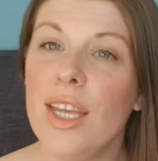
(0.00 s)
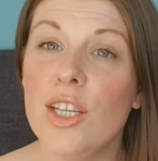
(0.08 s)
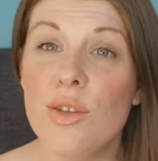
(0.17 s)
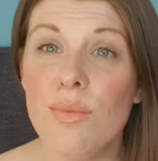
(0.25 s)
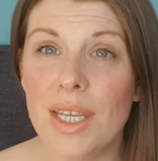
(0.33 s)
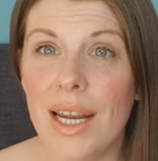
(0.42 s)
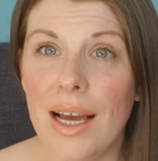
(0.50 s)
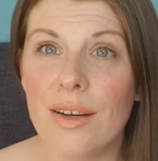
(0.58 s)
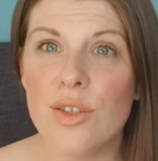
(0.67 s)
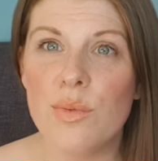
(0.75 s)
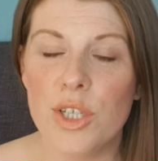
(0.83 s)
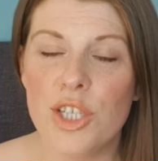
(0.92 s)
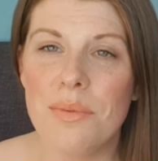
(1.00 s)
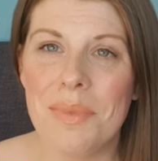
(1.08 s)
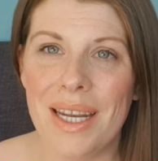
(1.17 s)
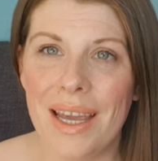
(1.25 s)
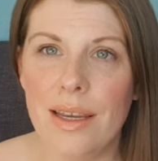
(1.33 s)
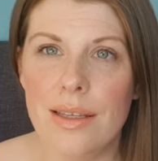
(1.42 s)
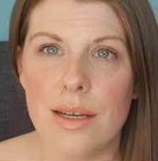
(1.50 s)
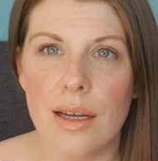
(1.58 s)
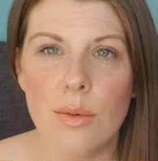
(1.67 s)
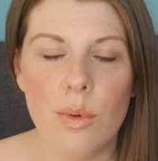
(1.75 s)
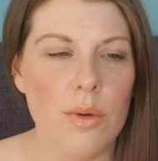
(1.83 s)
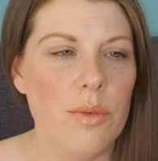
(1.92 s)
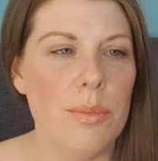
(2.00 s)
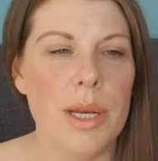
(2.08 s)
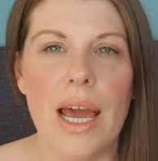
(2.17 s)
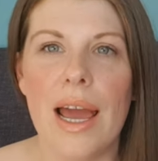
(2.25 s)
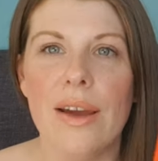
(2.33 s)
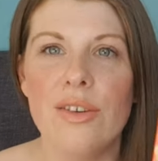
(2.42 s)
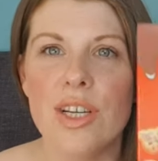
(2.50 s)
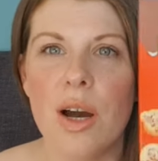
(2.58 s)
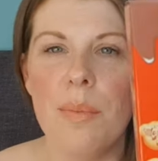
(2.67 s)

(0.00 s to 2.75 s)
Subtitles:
Something else which has been eaten while we've been out, I